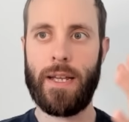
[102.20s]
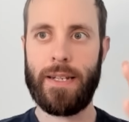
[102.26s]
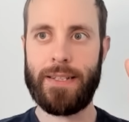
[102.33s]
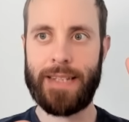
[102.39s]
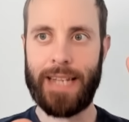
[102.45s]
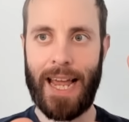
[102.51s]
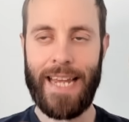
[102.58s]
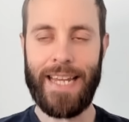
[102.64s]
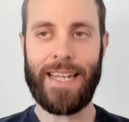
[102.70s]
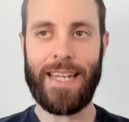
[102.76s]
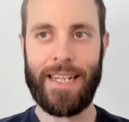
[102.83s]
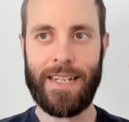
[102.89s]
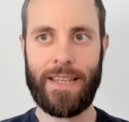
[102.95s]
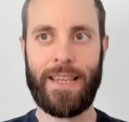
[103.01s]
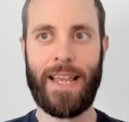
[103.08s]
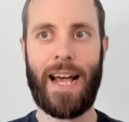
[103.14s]

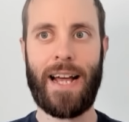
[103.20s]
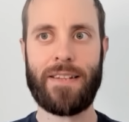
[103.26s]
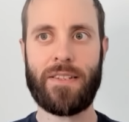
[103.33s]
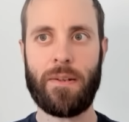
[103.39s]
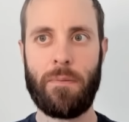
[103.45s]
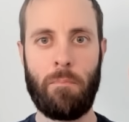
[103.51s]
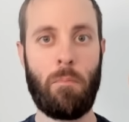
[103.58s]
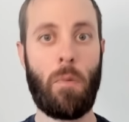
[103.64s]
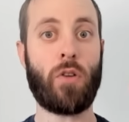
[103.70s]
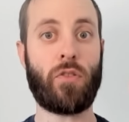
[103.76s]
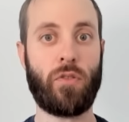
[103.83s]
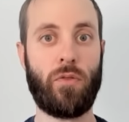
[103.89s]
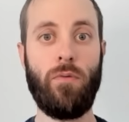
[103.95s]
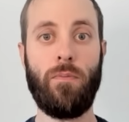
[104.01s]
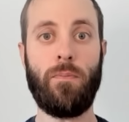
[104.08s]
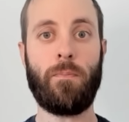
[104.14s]
taking that
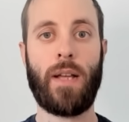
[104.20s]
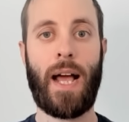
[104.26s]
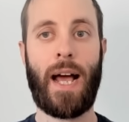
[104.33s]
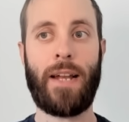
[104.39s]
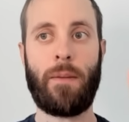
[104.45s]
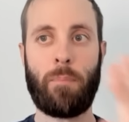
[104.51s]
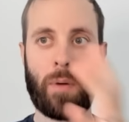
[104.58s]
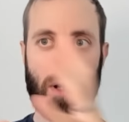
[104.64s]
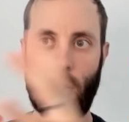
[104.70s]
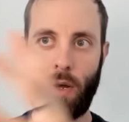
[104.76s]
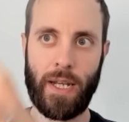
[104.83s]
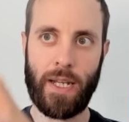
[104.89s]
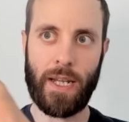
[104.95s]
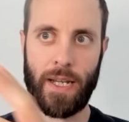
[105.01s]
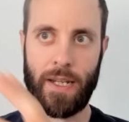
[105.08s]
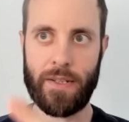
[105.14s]
model and
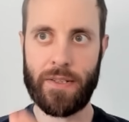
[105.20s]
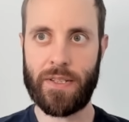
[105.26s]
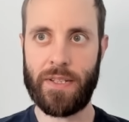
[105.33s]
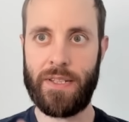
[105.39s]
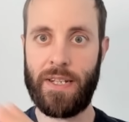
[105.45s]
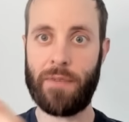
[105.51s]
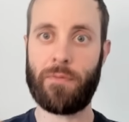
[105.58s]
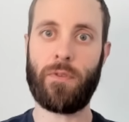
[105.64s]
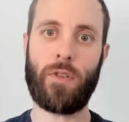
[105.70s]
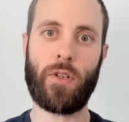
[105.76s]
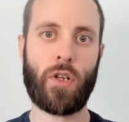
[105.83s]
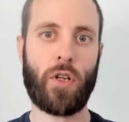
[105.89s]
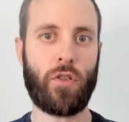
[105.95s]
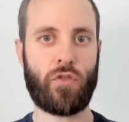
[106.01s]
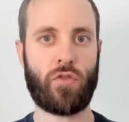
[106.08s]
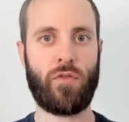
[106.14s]
applying it to different
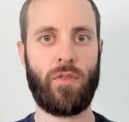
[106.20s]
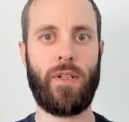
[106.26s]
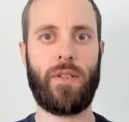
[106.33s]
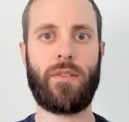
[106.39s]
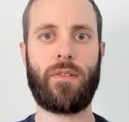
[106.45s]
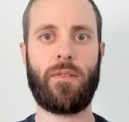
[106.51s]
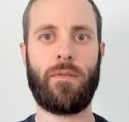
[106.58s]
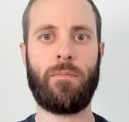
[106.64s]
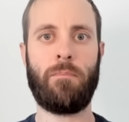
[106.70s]
countries.